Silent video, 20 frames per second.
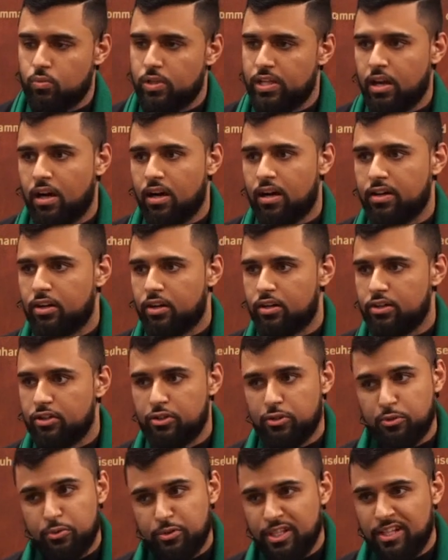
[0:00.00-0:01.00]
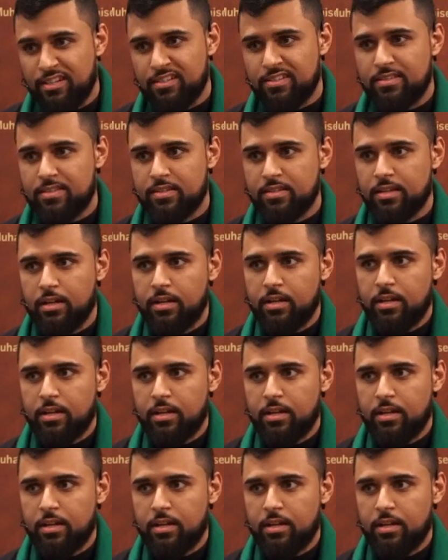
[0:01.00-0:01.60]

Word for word: we had our duties.